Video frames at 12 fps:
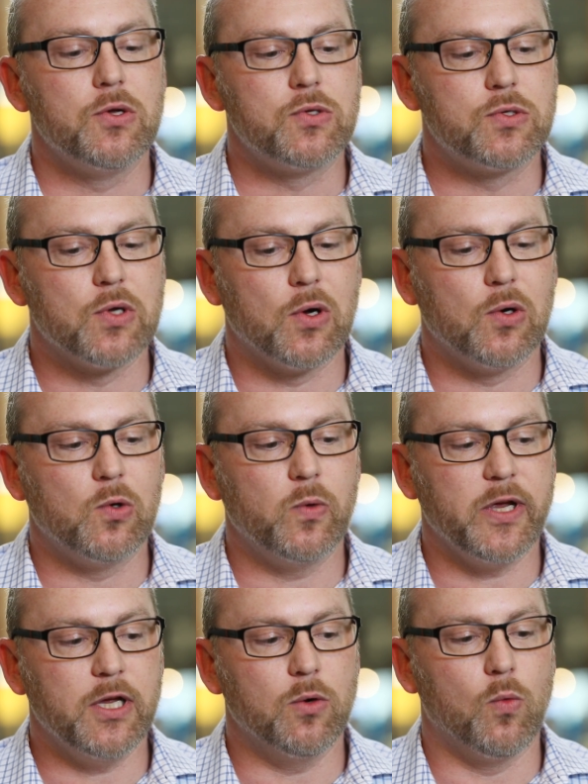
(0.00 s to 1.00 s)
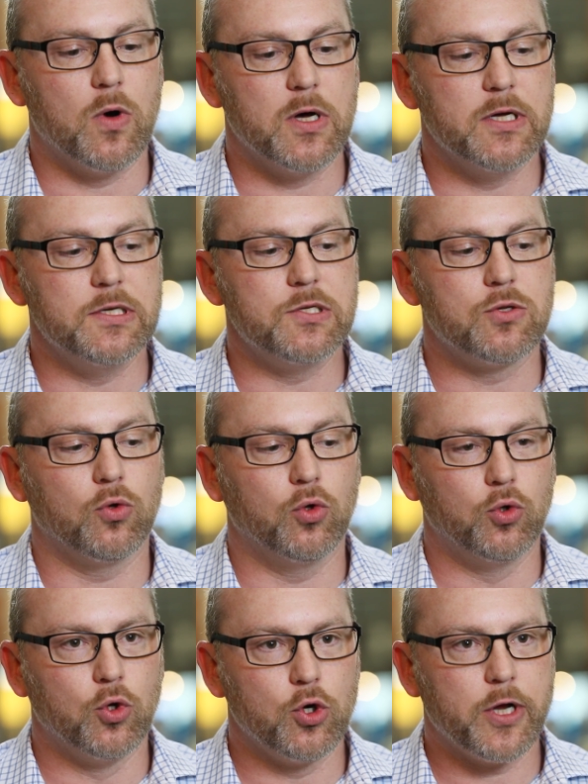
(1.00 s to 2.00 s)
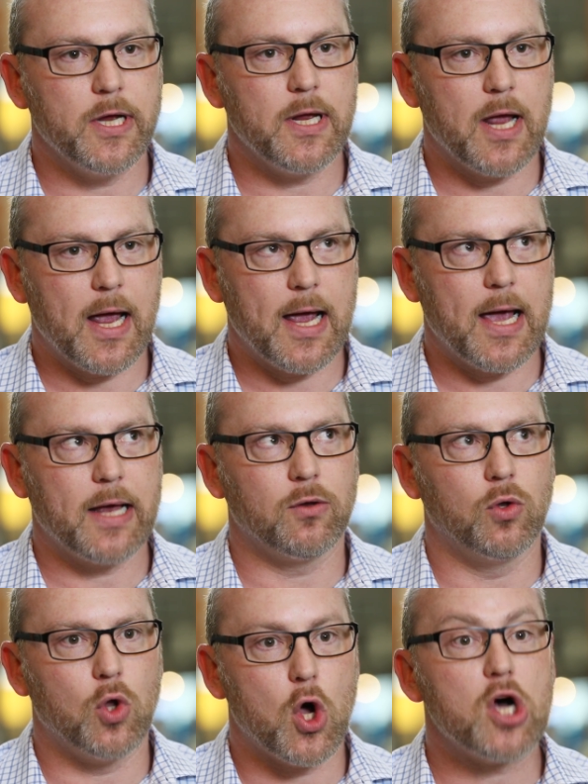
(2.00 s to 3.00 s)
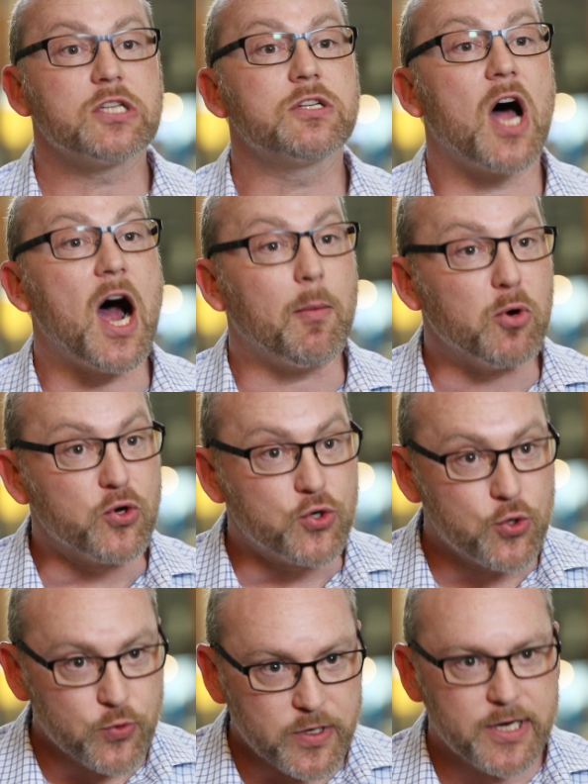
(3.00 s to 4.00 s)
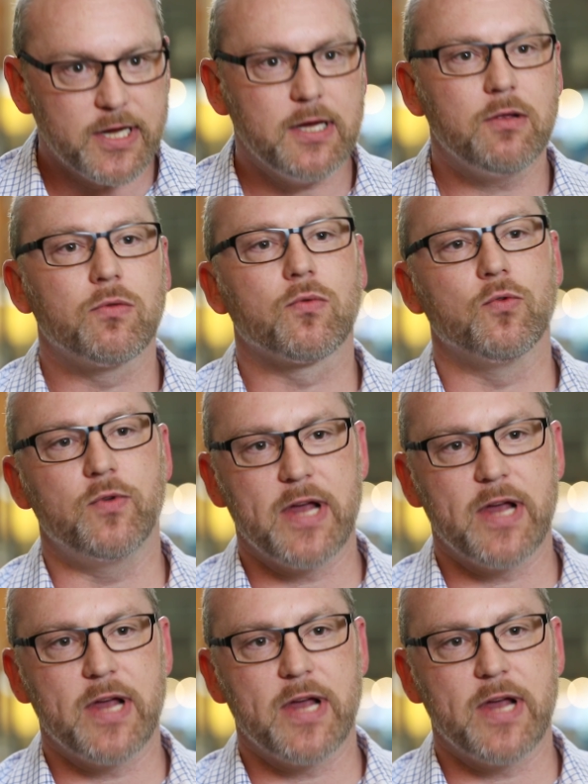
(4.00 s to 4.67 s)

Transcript: So it was looking at lost opportunity through